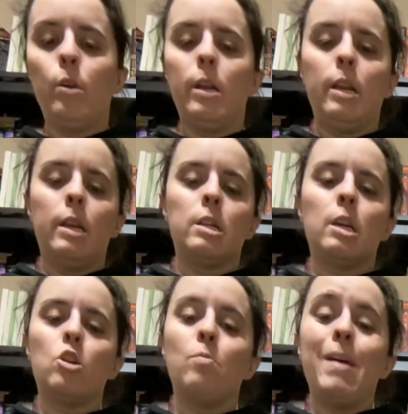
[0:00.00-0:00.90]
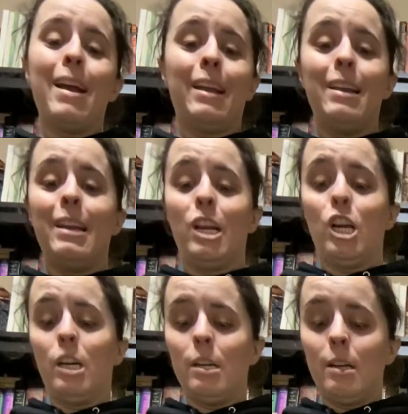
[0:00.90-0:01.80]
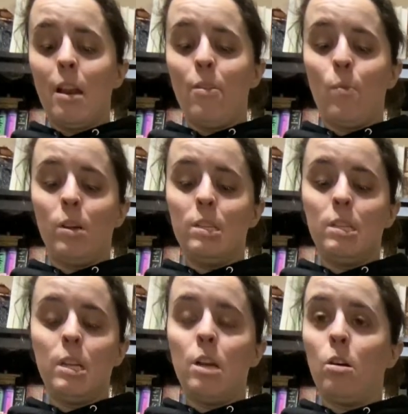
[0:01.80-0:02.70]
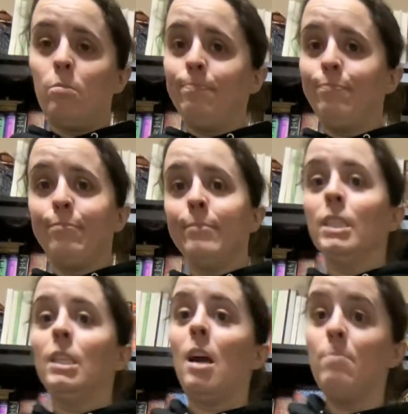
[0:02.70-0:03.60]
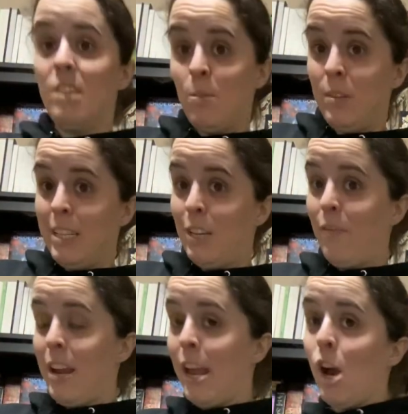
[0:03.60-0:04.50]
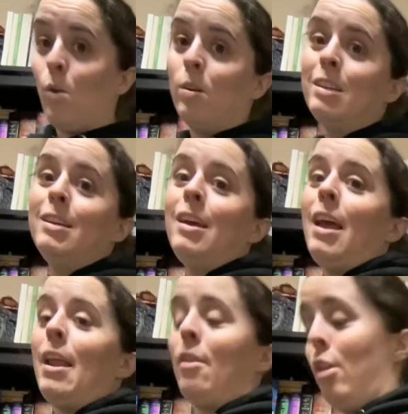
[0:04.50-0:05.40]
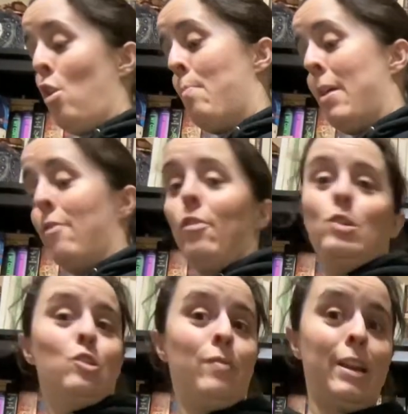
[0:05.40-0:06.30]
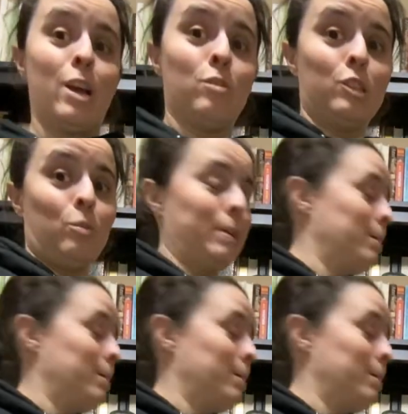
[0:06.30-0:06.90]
pretty. It's gonna go back in here. And then once, you know, I'm done with this video, and then all my future videos, you'll be